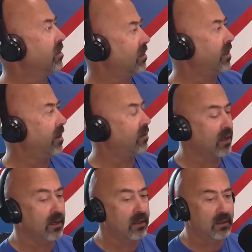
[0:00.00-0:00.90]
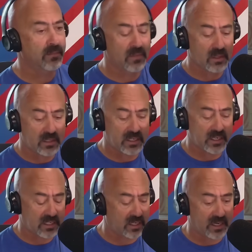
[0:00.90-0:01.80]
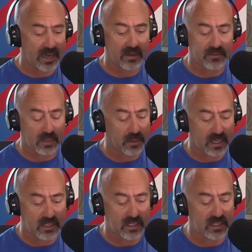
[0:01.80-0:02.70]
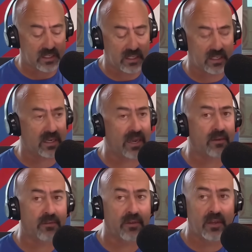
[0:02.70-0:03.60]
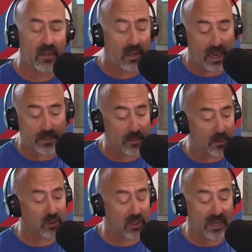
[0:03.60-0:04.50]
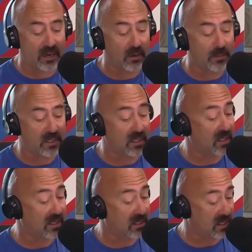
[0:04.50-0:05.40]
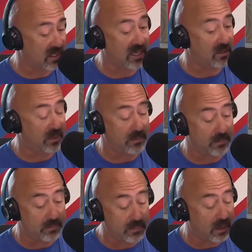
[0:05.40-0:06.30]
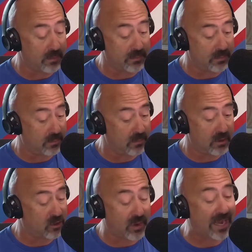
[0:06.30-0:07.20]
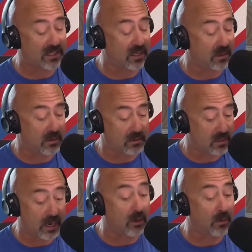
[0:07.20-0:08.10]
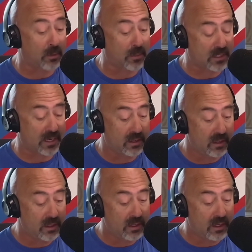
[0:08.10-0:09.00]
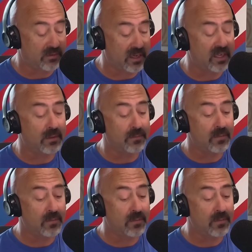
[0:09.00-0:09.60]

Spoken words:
Yeah, okay. 16 and a half, something like that. 16 and a half. I mean, the Bills should take care of business against the Saints. It would be a drastic, terrible upset if they didn't.